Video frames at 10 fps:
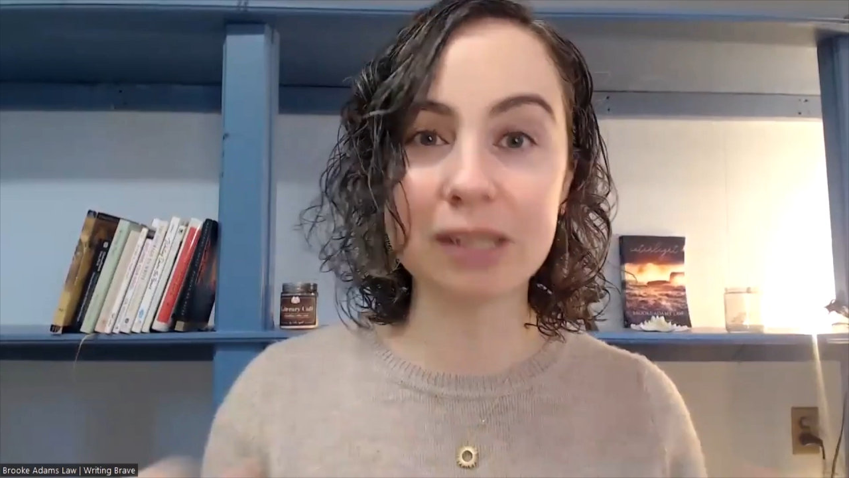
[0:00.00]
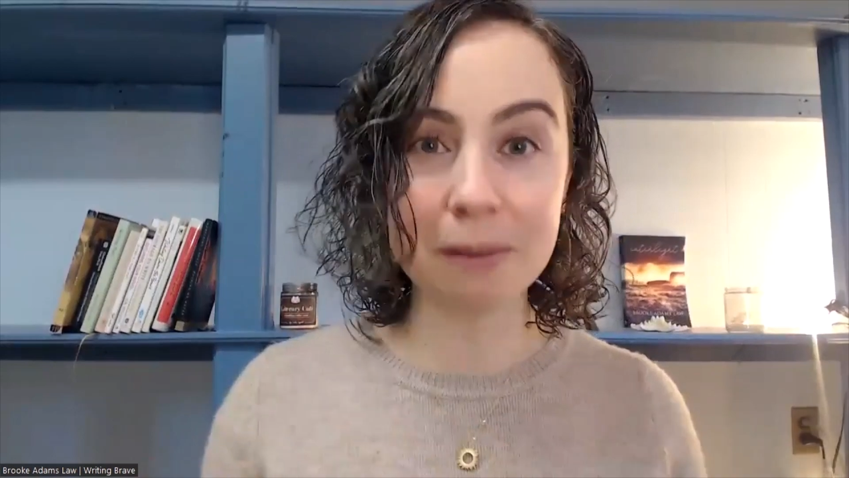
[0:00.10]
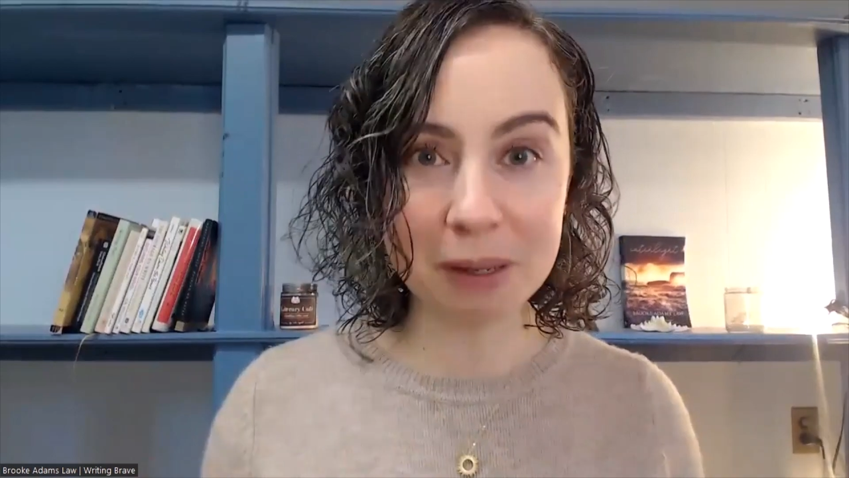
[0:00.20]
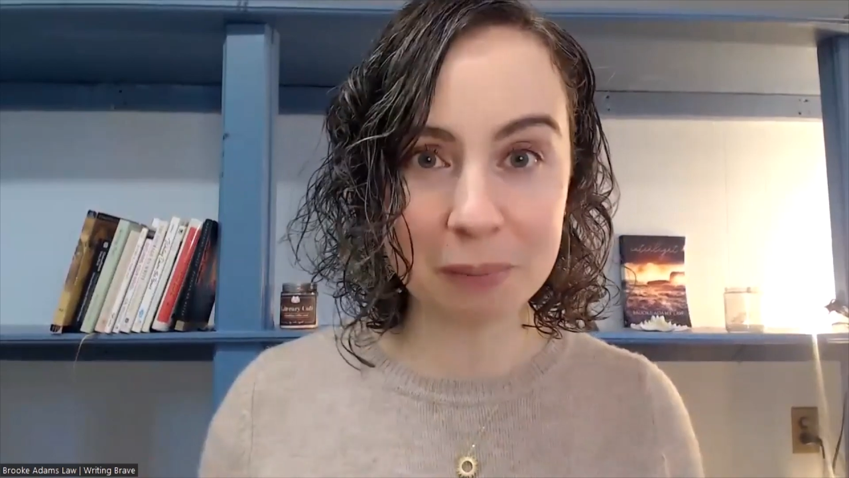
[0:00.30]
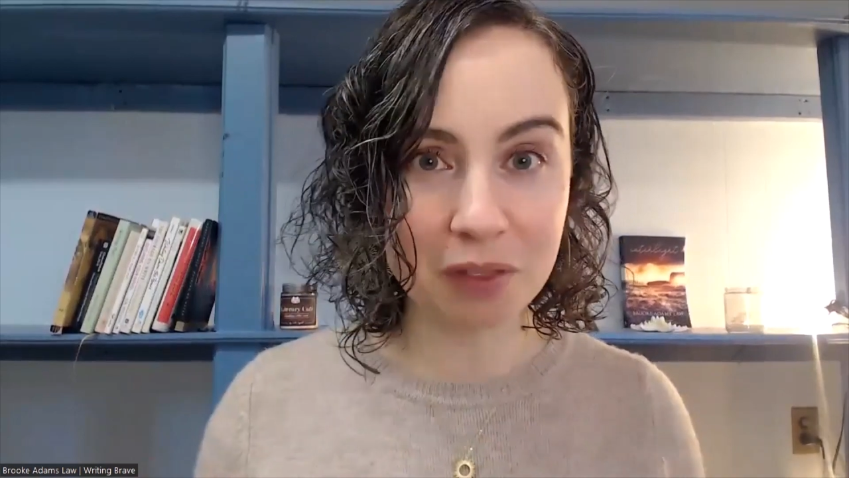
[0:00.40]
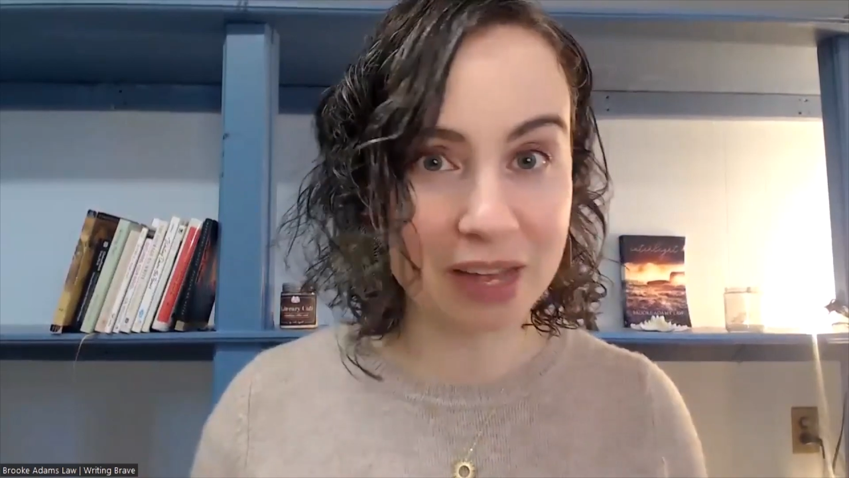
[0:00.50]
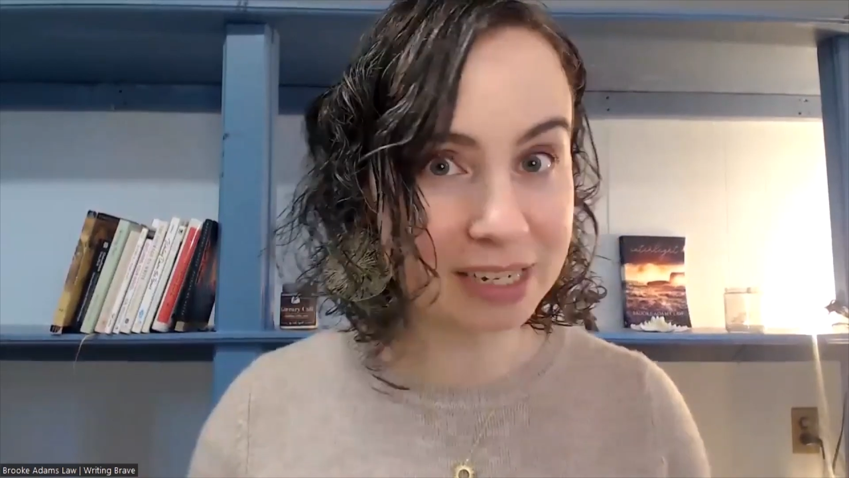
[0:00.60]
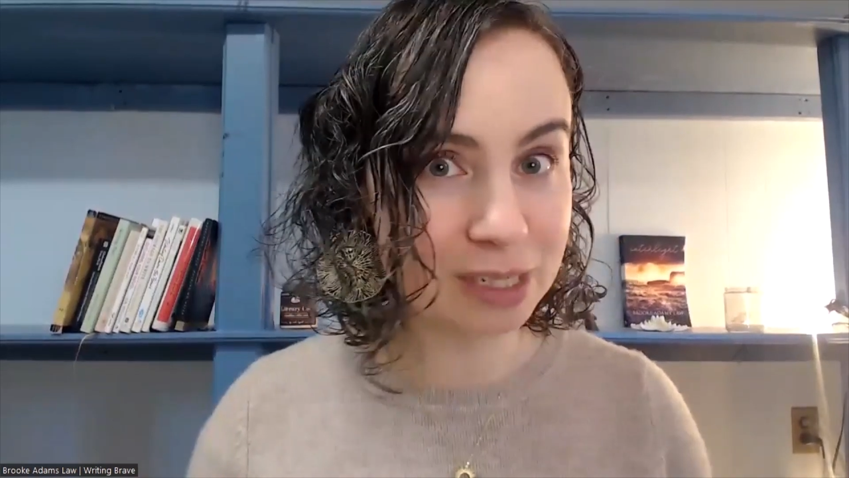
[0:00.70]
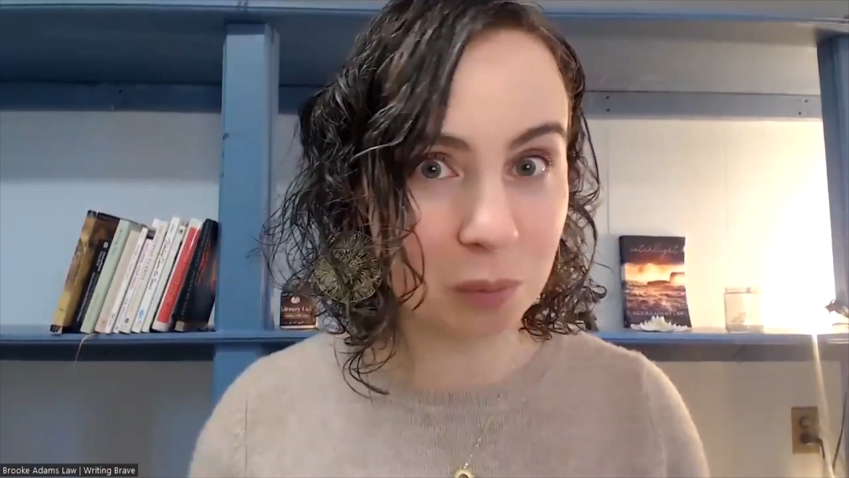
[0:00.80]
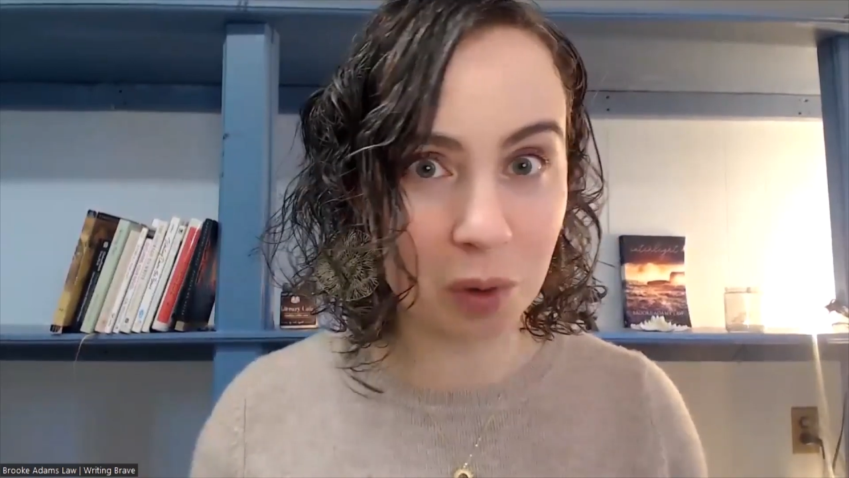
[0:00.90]
some people that
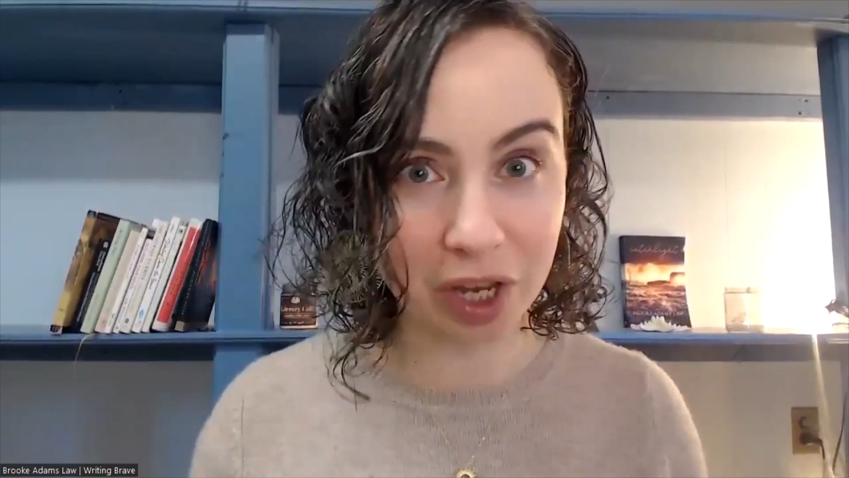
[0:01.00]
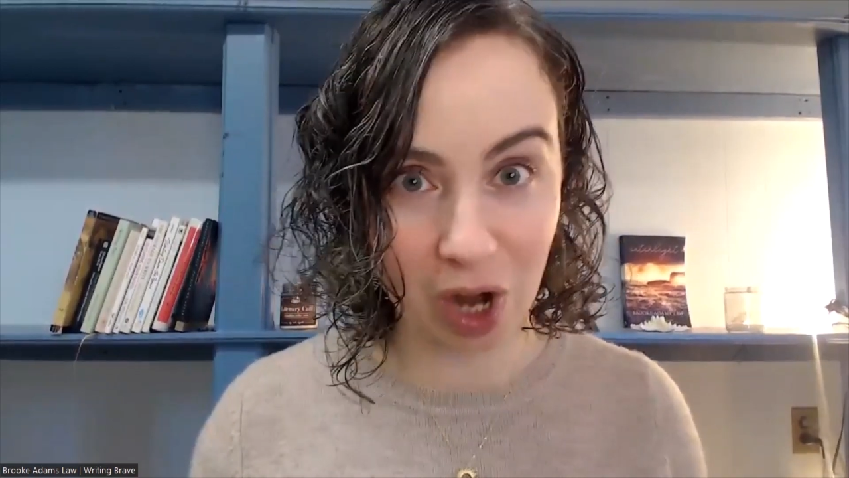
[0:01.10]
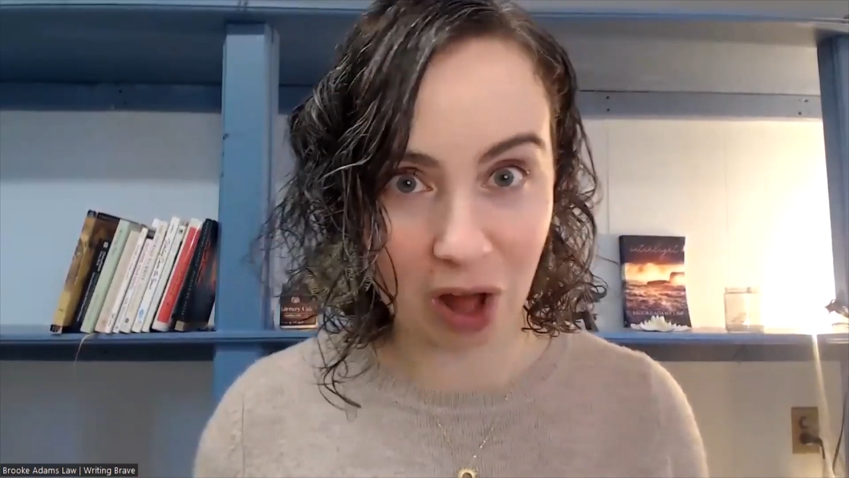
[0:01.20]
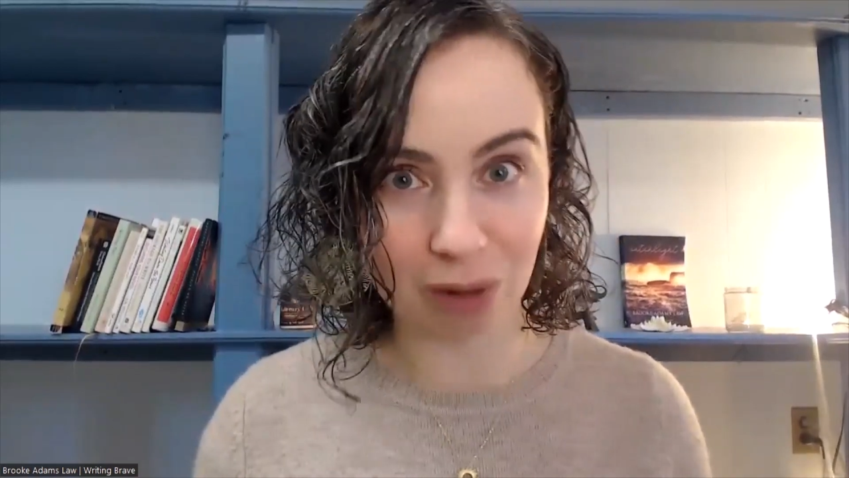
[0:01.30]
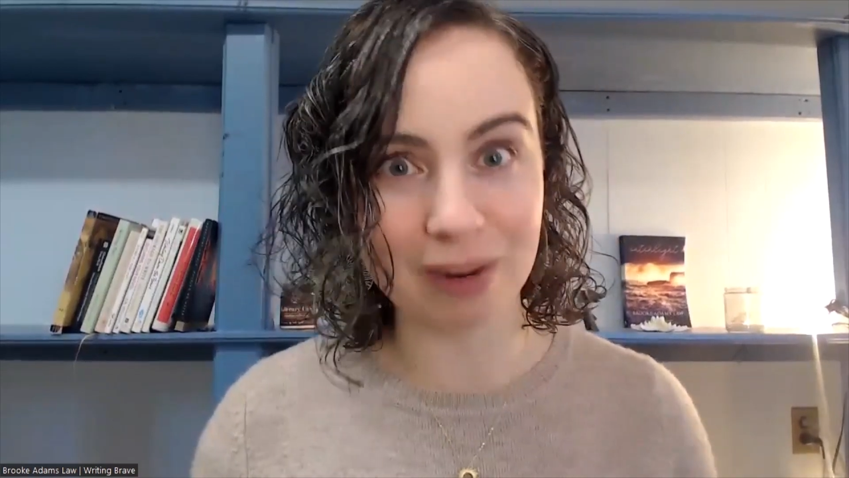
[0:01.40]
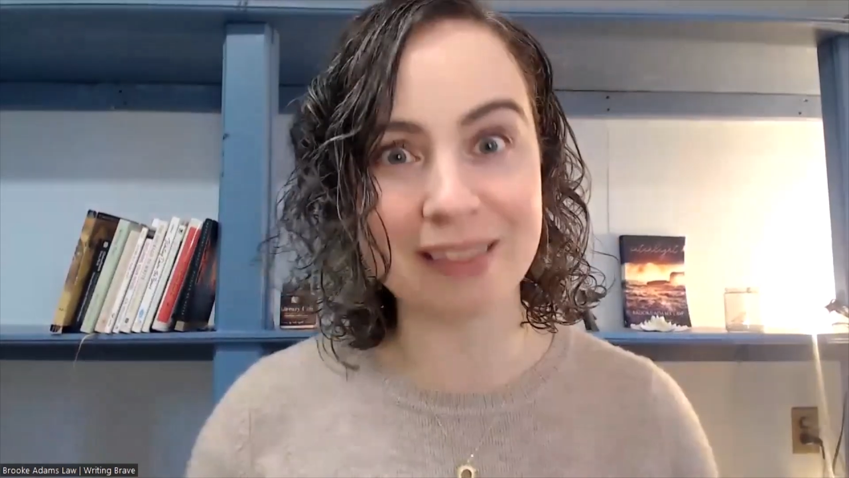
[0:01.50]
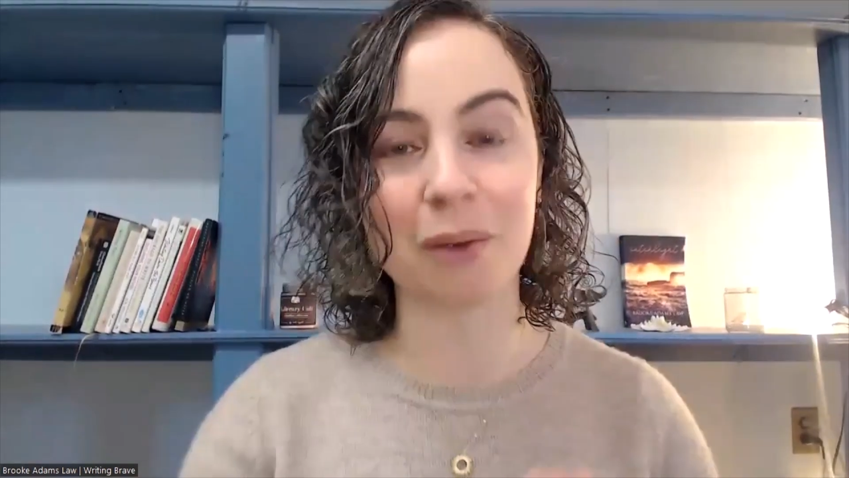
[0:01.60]
doesn't work at all, right?